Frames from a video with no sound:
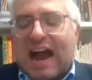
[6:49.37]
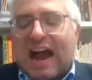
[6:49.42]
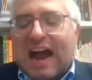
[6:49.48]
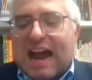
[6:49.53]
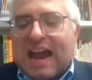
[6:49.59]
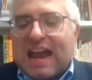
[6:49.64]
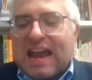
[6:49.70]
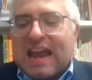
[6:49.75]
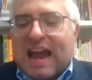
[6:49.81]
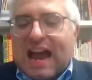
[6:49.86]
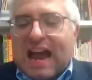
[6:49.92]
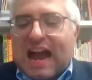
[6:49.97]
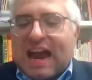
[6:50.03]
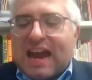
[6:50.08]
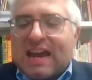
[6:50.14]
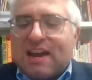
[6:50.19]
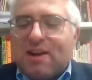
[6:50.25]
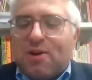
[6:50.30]
I
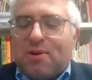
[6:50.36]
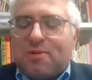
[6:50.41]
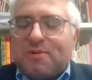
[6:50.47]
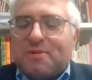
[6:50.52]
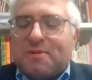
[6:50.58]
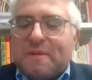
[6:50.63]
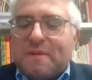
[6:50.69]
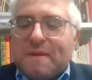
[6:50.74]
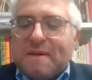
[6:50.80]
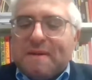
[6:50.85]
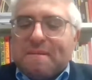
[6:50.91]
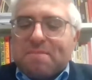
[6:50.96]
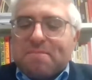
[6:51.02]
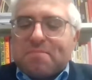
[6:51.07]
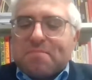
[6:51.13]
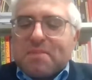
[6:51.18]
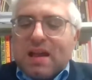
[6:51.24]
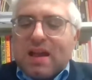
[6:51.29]
I don't
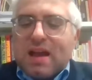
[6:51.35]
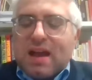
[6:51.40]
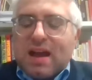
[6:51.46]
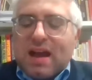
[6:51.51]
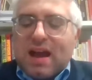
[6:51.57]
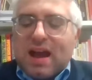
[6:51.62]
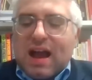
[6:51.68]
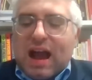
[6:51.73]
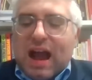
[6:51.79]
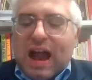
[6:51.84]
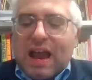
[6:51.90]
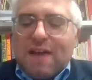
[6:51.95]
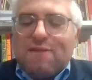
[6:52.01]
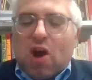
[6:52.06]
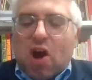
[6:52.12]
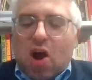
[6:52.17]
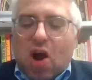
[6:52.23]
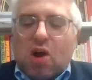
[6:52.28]
I
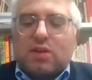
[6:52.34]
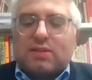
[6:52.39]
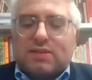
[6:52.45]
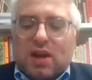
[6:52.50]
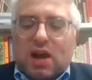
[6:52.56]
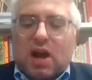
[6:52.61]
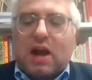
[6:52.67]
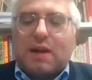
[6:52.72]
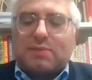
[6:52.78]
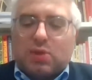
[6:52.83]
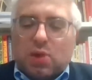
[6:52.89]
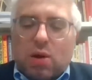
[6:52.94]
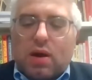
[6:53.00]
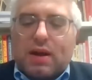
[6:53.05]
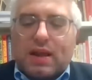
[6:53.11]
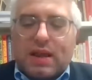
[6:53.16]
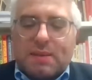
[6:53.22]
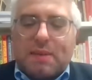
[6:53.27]
have a hard time
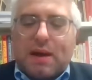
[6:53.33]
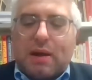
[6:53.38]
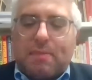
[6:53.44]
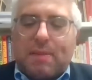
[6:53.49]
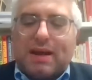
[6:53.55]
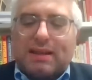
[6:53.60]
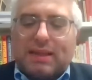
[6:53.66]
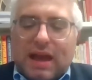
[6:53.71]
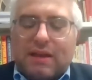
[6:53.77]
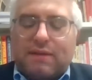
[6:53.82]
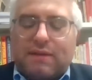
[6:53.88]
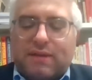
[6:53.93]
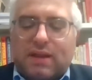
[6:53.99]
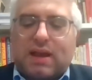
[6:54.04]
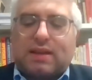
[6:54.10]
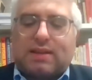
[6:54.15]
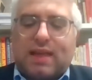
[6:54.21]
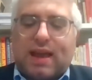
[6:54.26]
talking about my
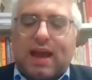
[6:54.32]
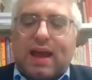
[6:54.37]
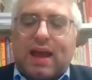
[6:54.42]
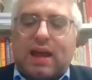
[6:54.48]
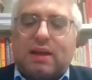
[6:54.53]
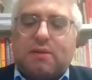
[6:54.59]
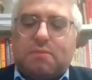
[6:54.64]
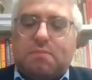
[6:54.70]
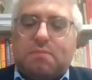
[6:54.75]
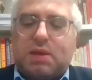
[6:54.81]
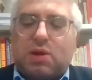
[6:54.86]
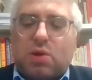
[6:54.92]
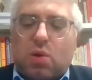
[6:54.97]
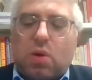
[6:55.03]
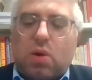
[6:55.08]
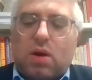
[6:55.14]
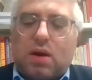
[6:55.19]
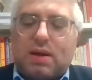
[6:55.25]
life like that
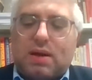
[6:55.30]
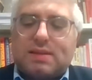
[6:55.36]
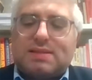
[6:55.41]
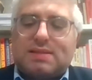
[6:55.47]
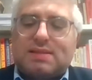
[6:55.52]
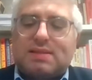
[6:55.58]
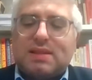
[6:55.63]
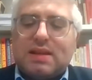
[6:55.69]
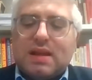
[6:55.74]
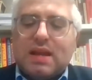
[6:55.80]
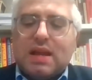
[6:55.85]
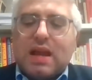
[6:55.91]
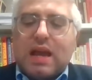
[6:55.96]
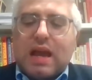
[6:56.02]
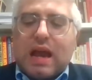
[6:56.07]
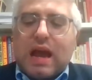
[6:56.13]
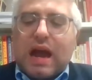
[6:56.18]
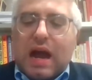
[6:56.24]
because
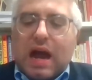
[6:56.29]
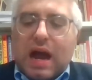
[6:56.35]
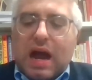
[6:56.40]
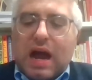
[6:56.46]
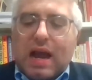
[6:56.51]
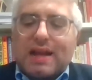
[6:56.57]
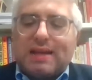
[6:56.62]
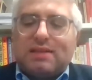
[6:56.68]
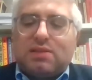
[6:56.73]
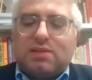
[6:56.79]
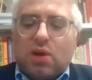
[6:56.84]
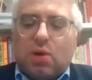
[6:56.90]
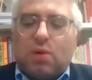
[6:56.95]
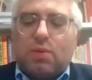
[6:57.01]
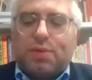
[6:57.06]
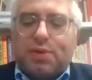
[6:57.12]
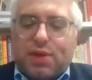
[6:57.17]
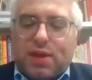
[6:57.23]
I
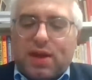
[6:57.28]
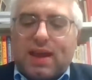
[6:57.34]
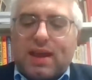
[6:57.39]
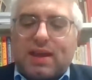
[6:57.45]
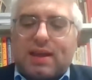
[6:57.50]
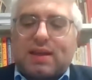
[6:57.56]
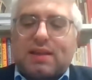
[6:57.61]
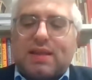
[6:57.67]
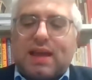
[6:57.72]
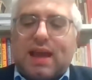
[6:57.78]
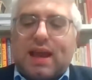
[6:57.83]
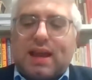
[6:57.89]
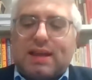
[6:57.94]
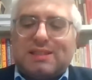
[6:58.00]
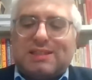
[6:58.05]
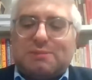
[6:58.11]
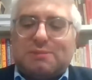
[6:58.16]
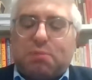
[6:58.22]
don't think
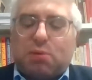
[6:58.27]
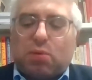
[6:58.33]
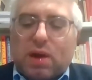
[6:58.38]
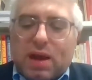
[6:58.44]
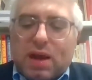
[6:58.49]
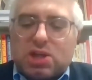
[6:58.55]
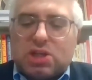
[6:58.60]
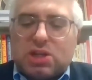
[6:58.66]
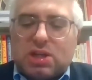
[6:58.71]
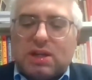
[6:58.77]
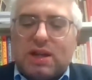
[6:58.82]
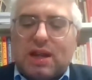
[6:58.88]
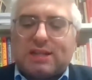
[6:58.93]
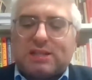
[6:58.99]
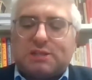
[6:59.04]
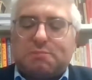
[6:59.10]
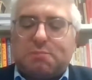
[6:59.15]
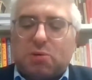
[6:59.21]
that inspiration
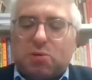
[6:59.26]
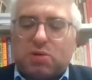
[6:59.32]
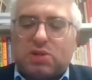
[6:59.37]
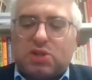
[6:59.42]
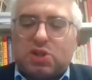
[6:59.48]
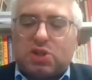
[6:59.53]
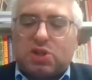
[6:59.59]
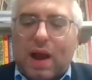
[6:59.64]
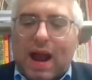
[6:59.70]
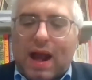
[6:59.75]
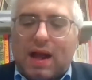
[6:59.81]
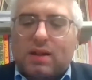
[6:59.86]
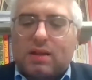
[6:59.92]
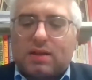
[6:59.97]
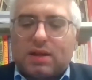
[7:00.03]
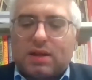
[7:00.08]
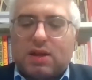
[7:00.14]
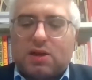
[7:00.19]
and
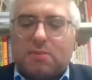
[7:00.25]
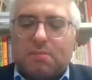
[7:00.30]
spirituality